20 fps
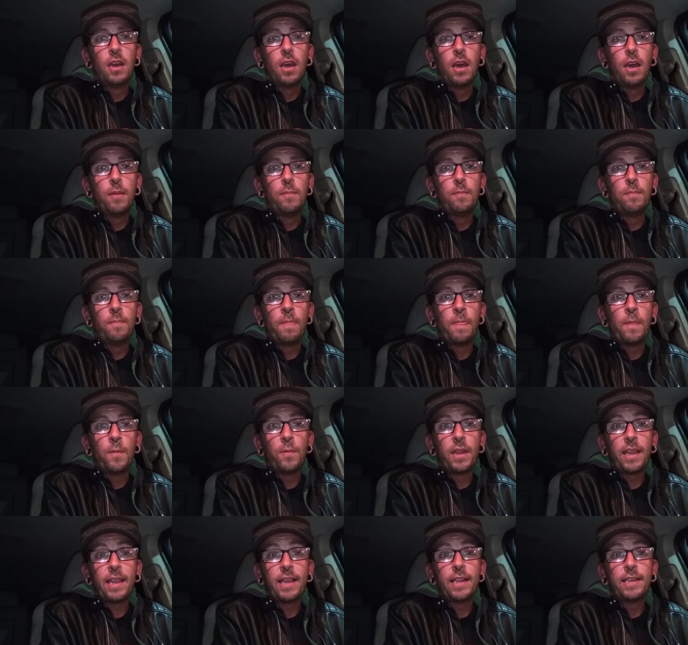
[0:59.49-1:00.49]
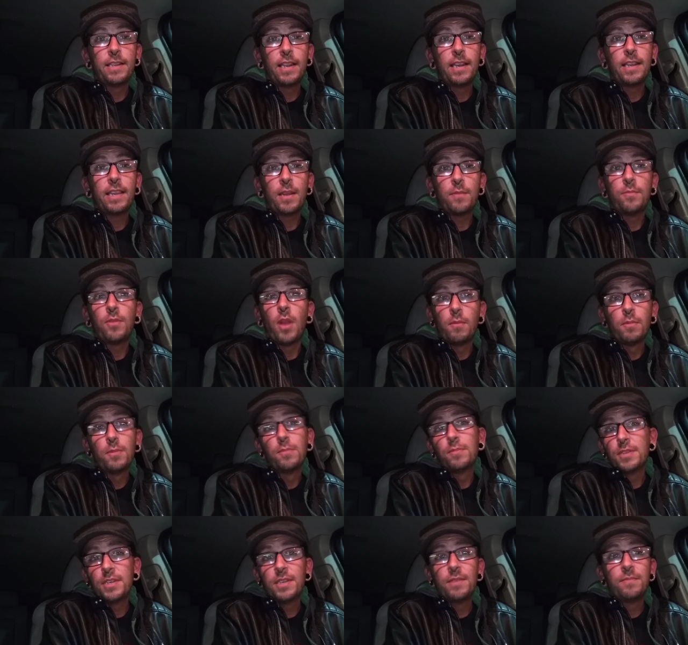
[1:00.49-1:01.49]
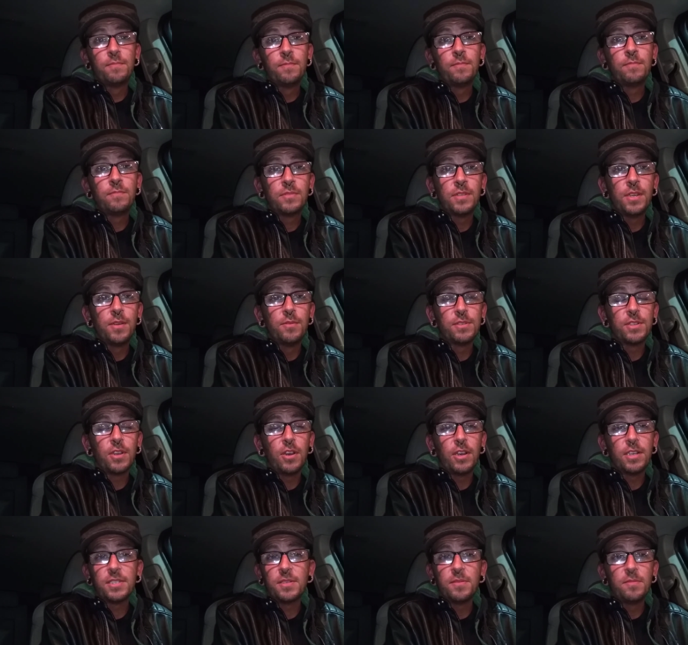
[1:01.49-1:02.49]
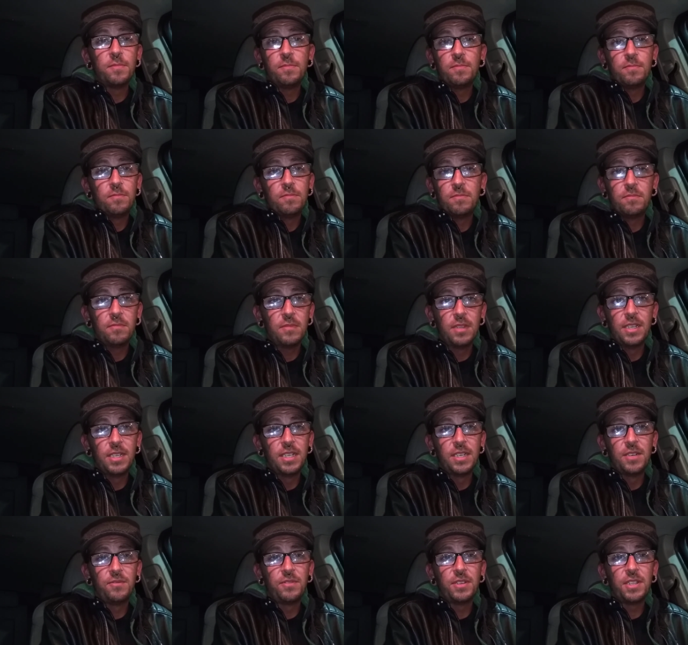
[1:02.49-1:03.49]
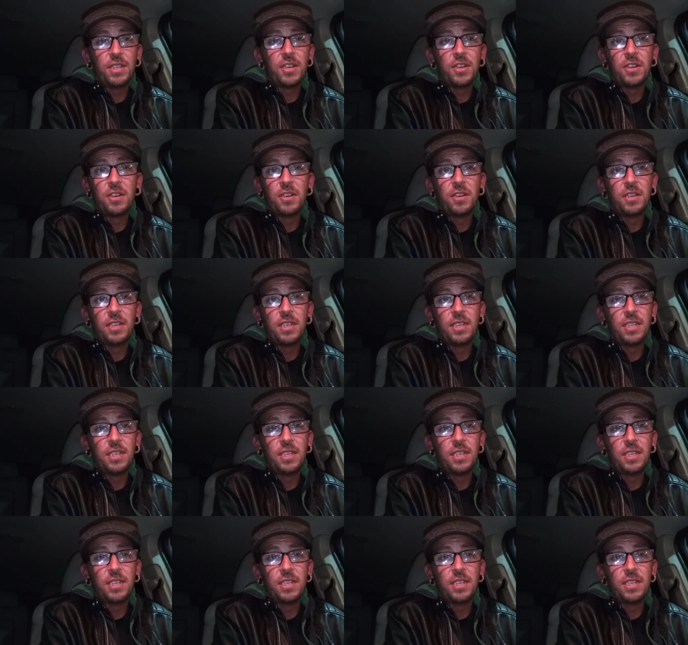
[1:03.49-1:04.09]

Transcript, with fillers: Um, would I get it done again? Probably. It was awesome. It didn't really hurt. It